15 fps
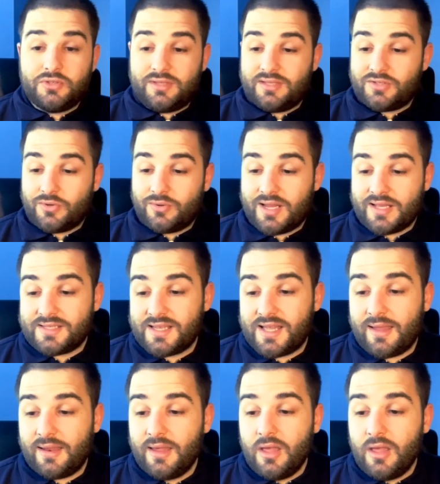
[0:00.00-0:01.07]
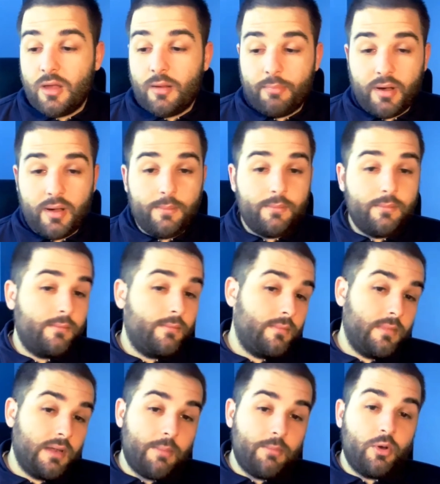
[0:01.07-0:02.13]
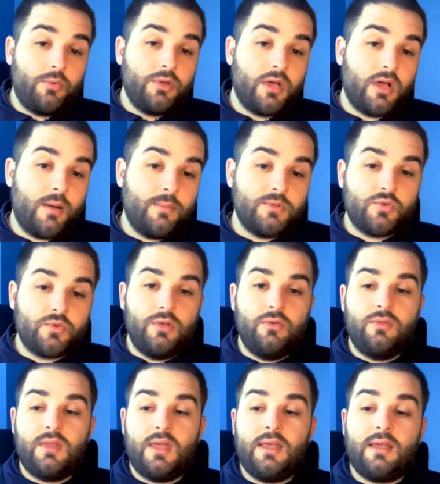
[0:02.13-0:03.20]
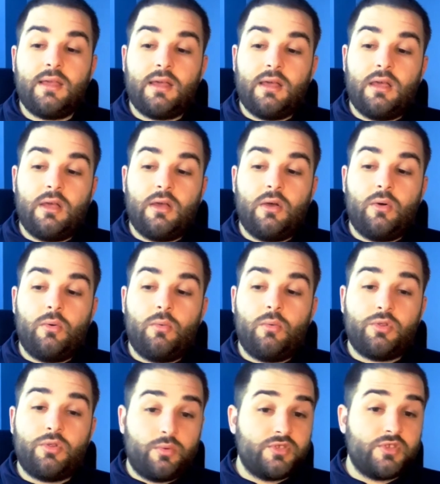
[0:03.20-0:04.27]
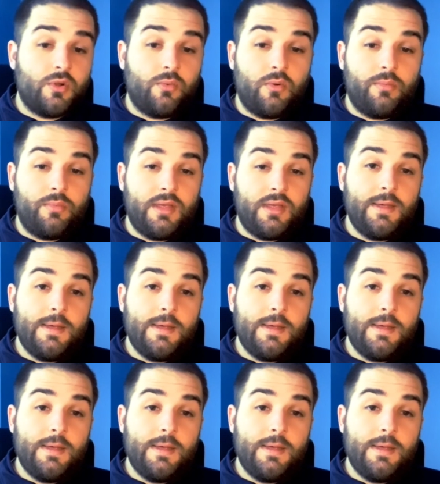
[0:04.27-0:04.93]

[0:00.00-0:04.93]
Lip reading: So that's that. But let me know in the comments what you think, what the result will be.